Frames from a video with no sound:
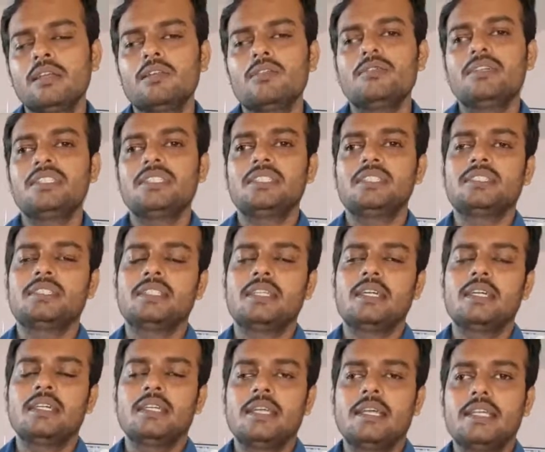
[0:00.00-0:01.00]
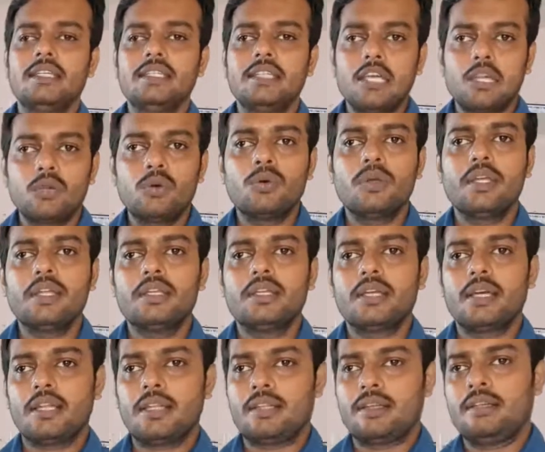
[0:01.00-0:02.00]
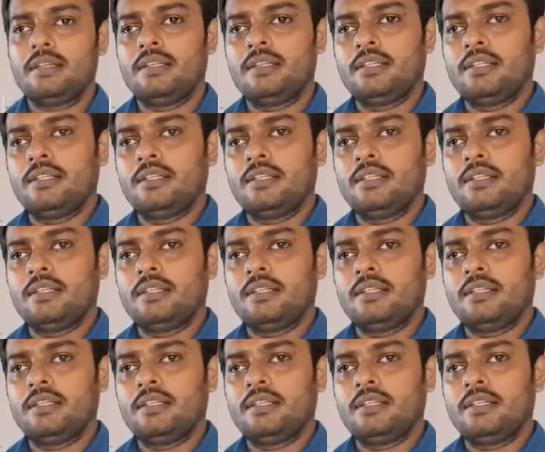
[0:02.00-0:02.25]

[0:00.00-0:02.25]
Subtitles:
which is yellow in color.